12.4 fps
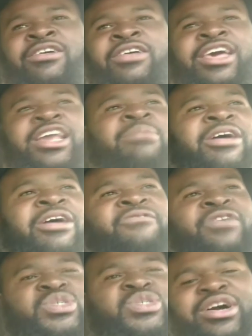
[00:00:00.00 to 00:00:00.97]
getting my
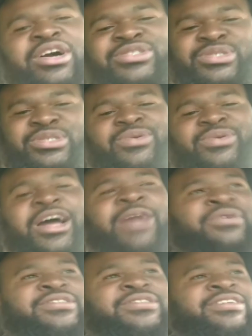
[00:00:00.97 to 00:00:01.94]
first 100
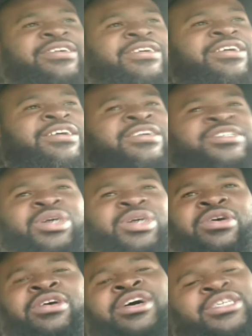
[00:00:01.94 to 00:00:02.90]
subscribers.
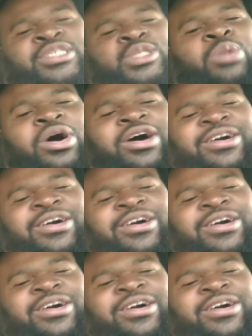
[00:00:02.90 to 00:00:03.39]
So small